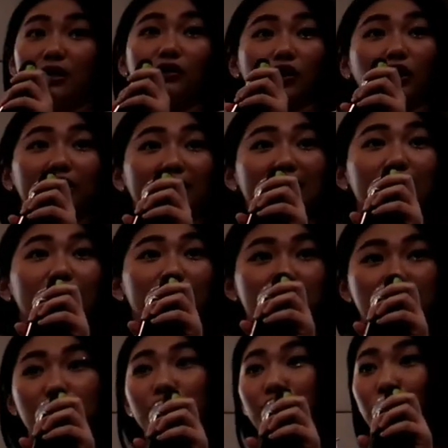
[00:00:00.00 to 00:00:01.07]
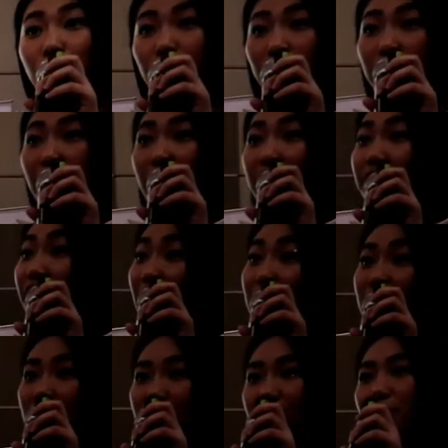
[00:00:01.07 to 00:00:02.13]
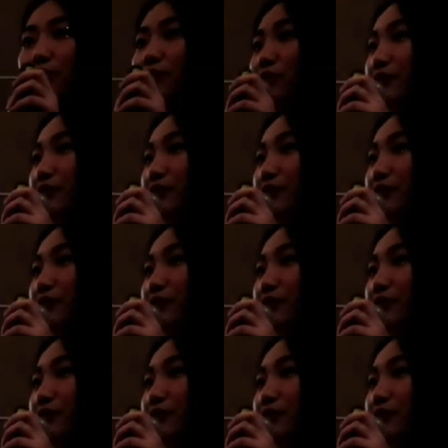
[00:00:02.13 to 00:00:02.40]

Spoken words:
being taught in so YouTube events if